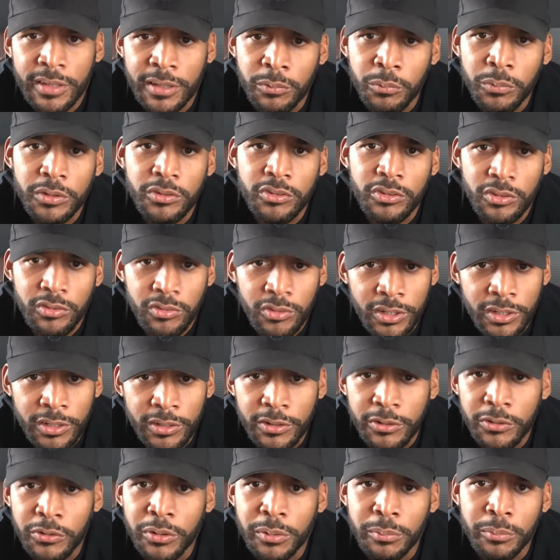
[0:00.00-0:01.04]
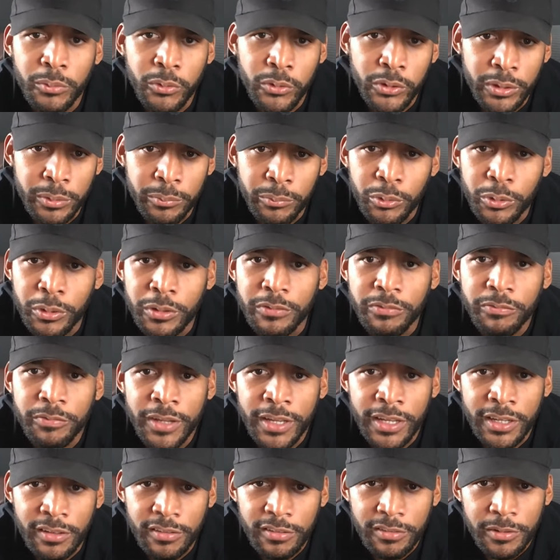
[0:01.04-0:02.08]
And we just started doing more and more
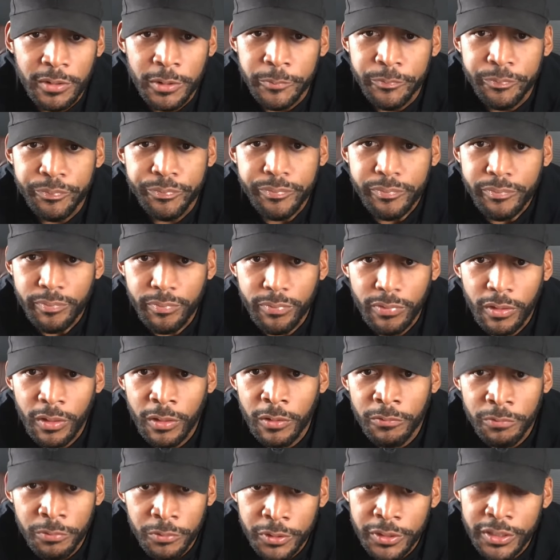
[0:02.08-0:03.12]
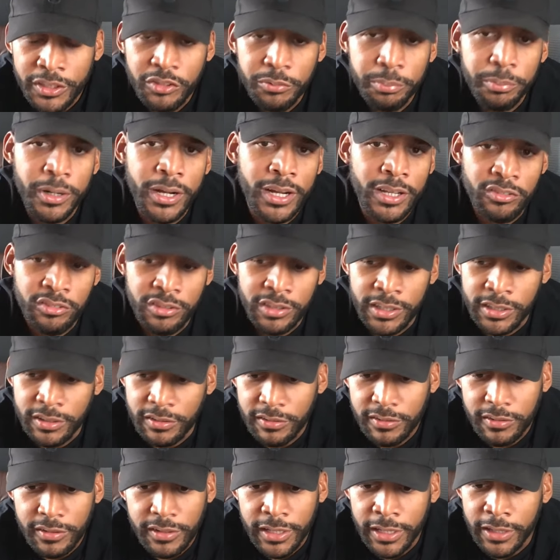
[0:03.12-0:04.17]
effects for each project.